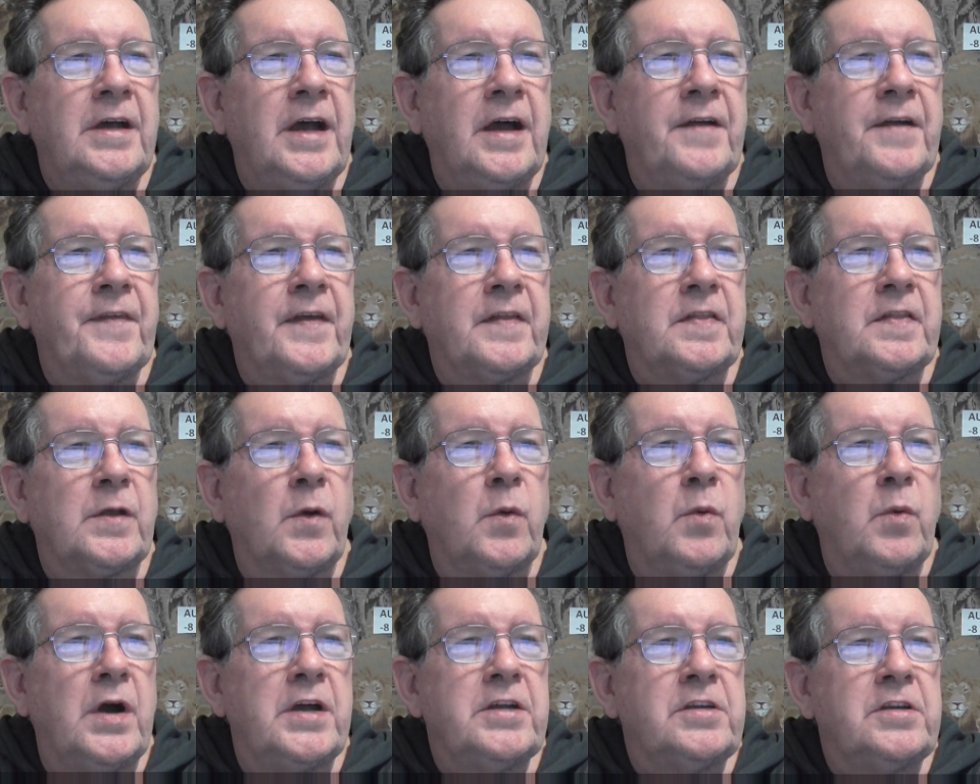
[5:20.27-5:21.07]
and that
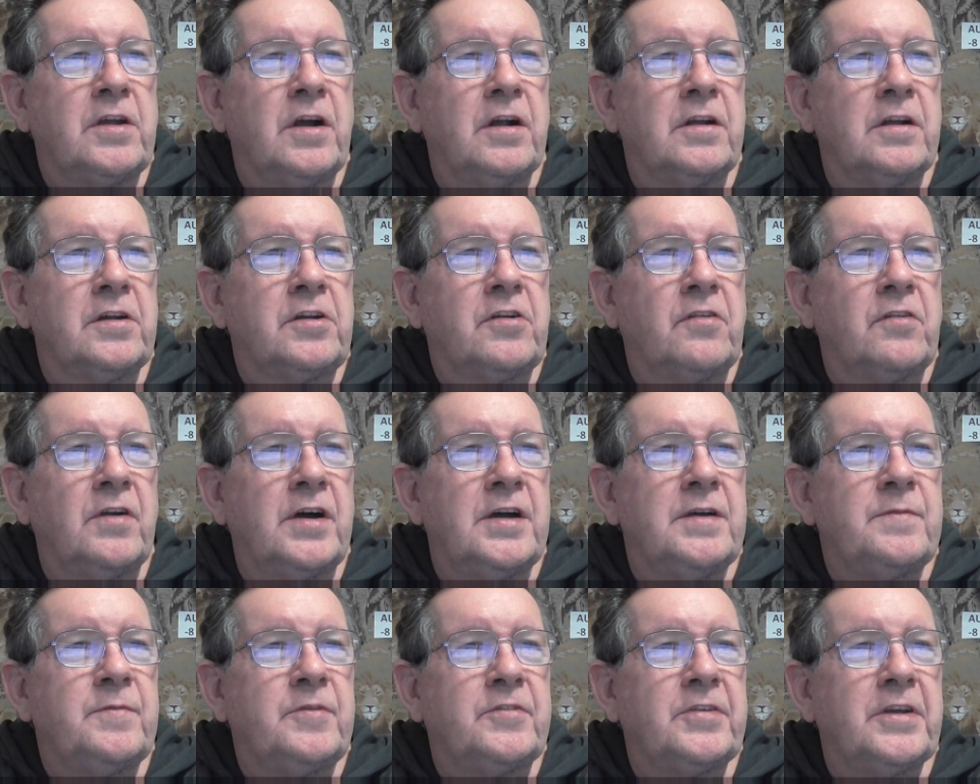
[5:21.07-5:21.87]
the white-collar
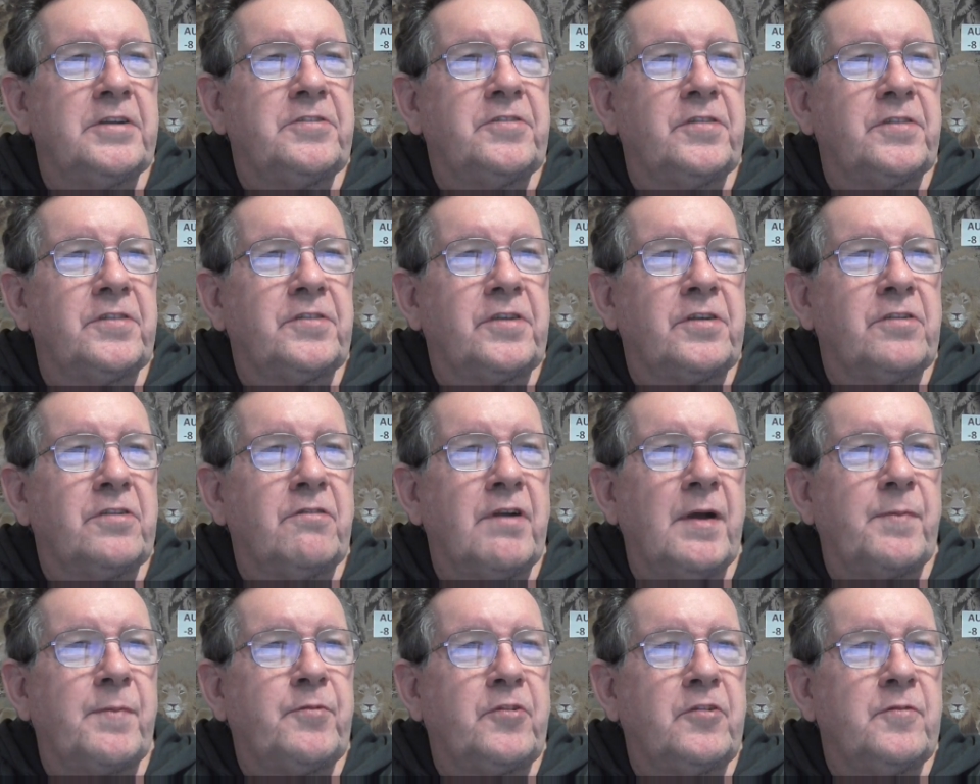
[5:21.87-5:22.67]
crimes such as
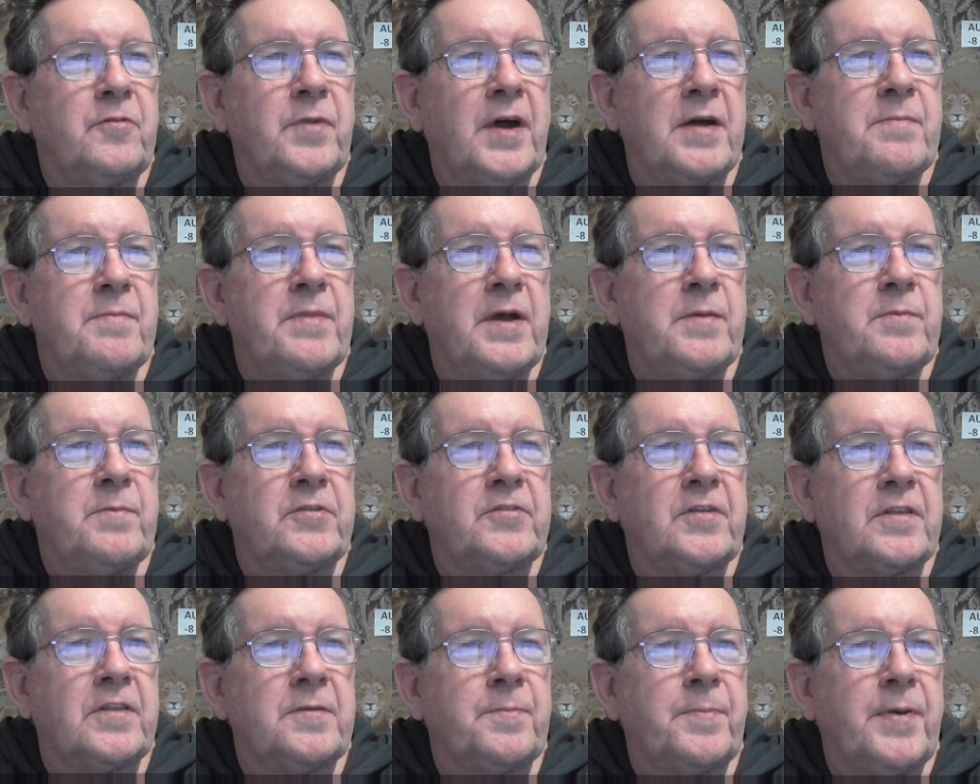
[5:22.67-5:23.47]
corruption by
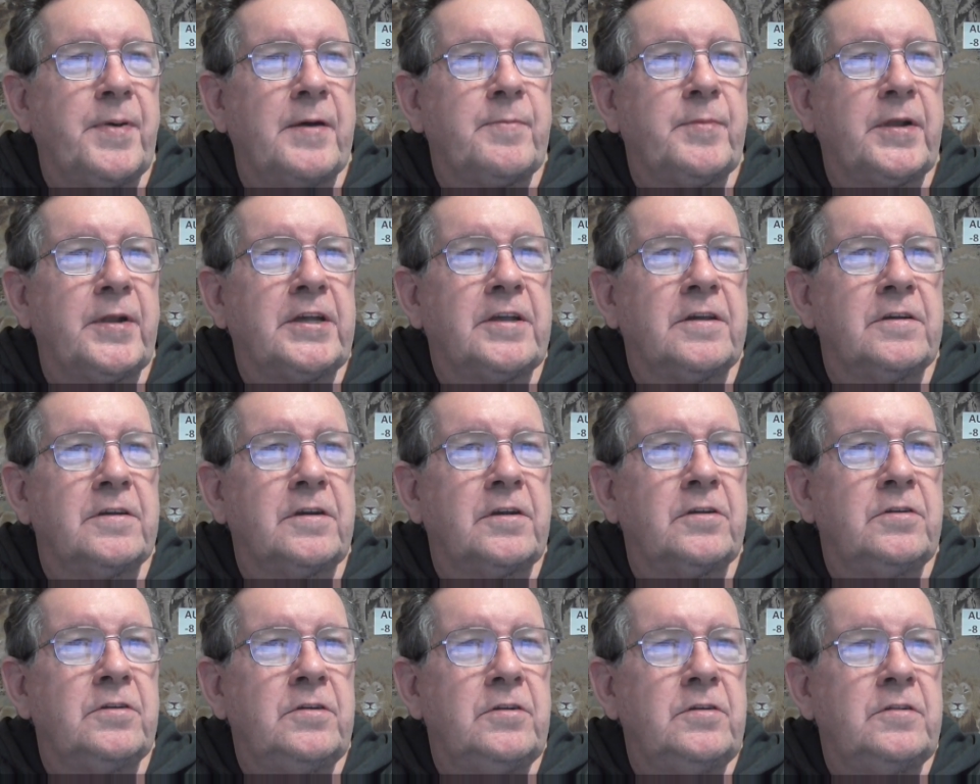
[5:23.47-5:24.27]
members of the public
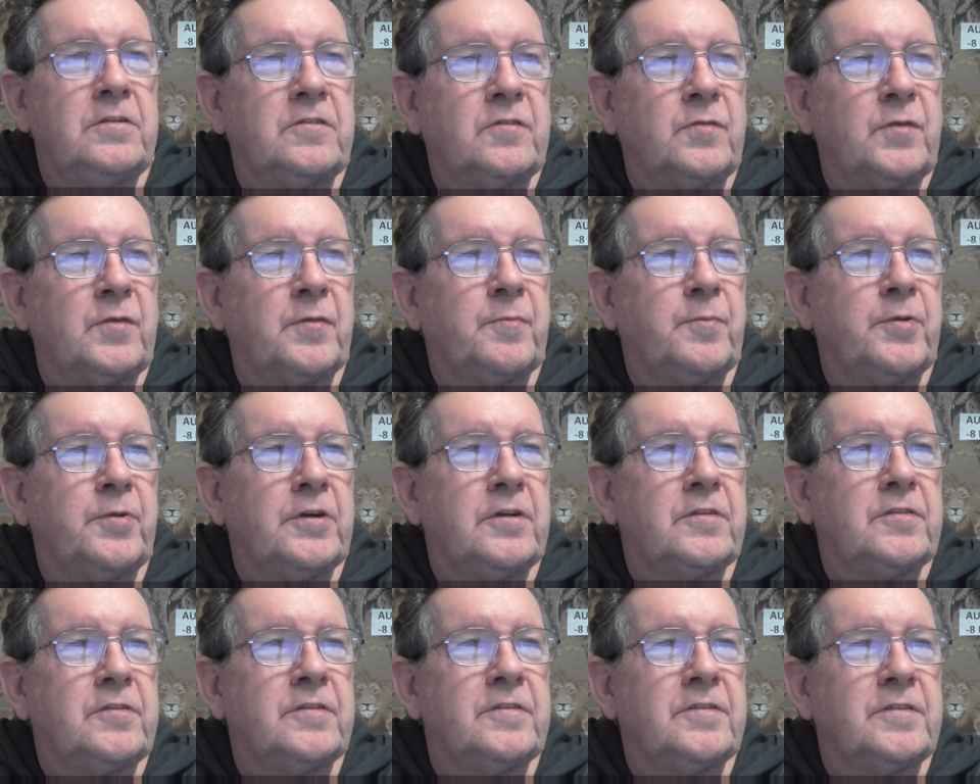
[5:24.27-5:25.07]
in cahoots with
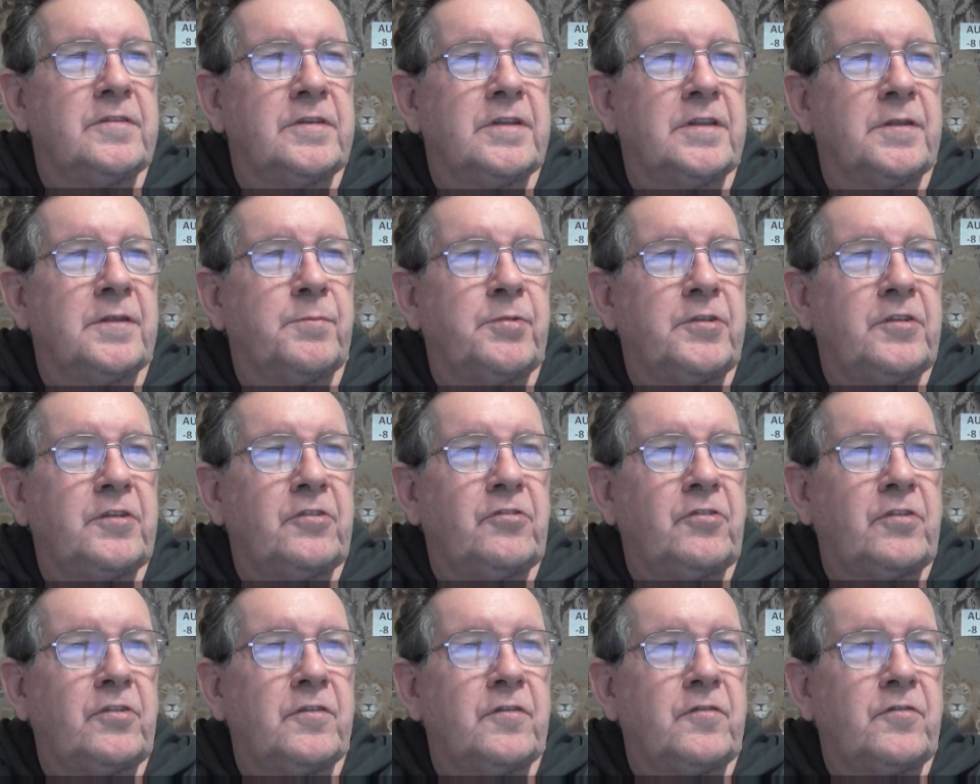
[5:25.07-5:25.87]
persons in the
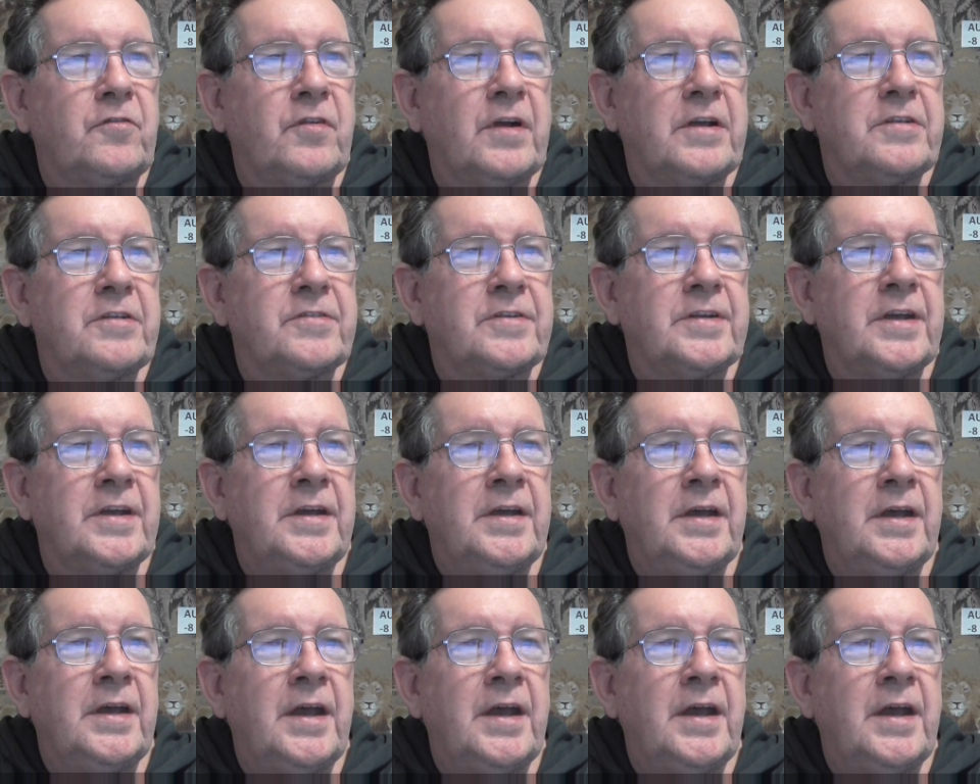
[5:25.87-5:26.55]
position of trust